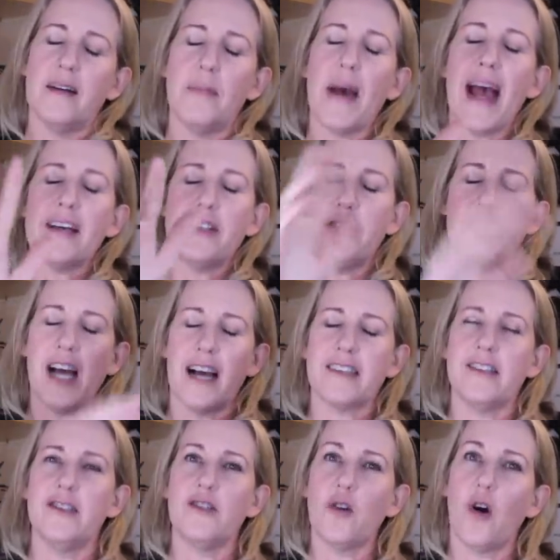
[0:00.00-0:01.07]
pass your
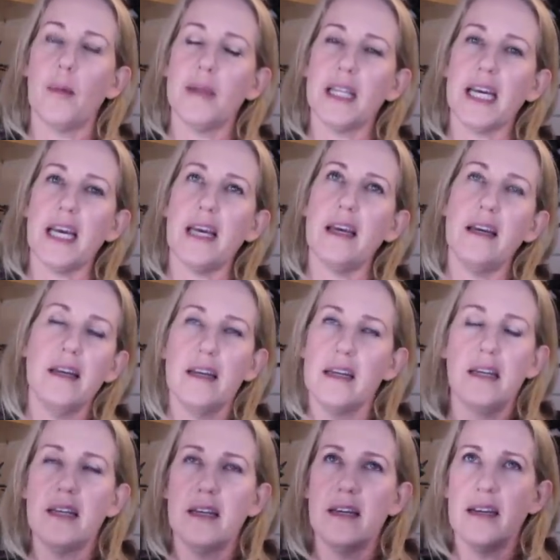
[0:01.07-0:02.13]
toxins normally,
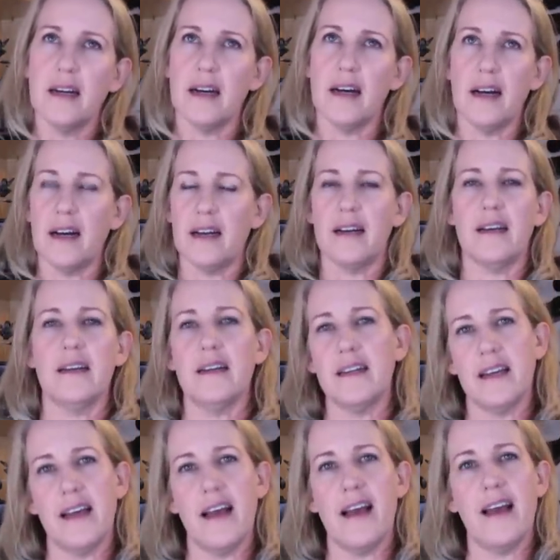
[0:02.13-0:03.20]

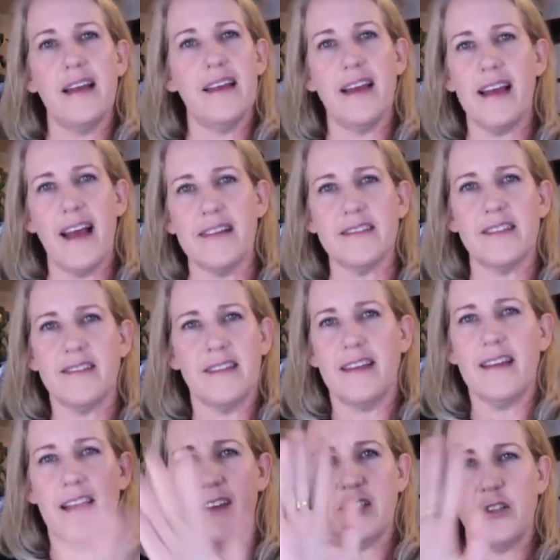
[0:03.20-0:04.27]
as
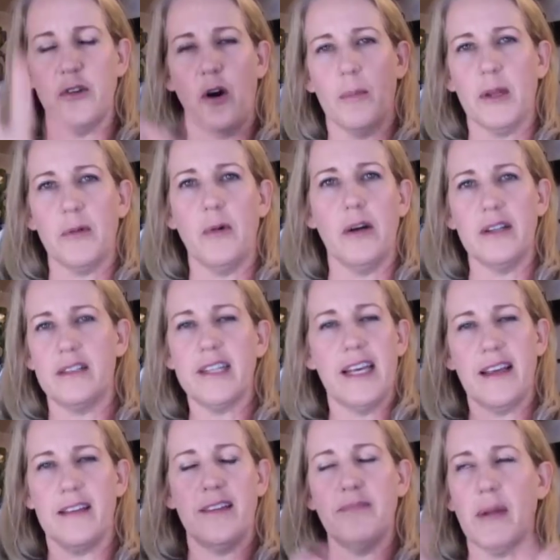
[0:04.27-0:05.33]
you normally would.
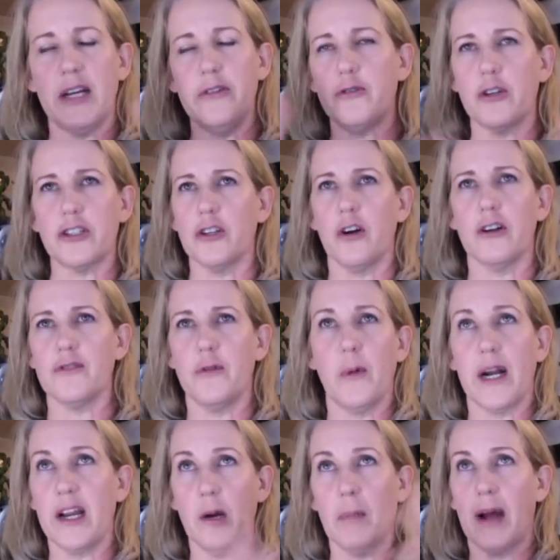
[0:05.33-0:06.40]
Take my nutrition course if you
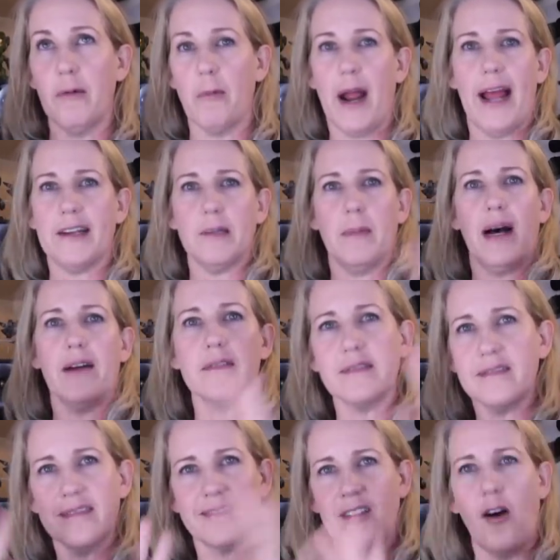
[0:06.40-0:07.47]
want to hear my rant about
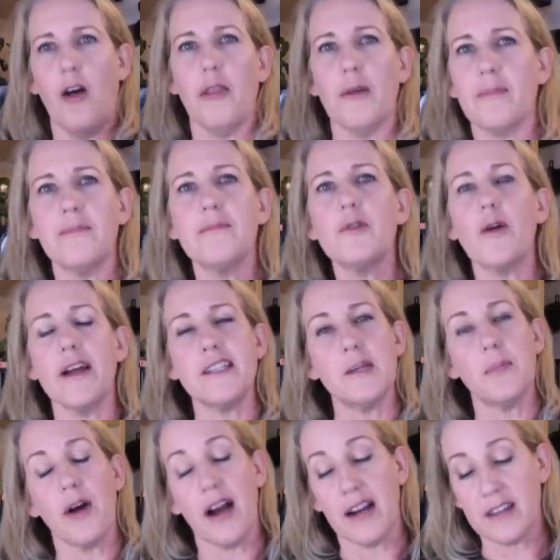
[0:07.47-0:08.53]
all the crazy
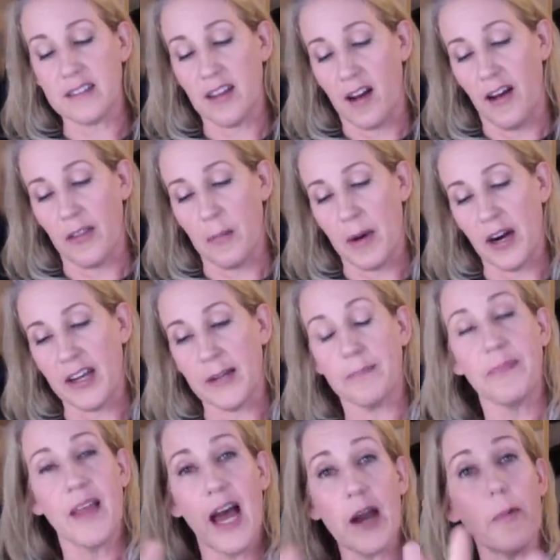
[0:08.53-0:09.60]
products on the market.
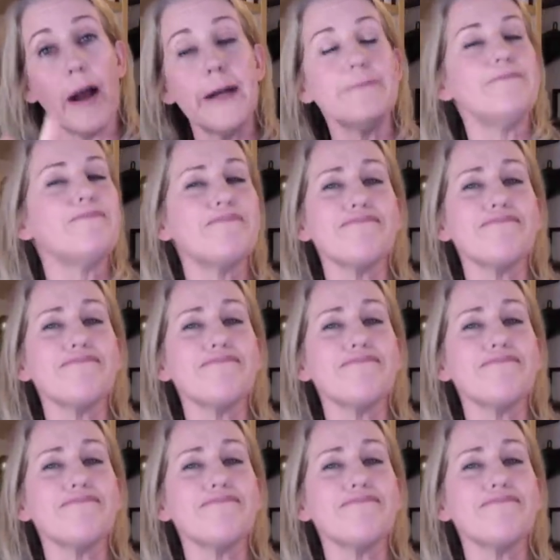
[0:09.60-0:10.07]
Anyway.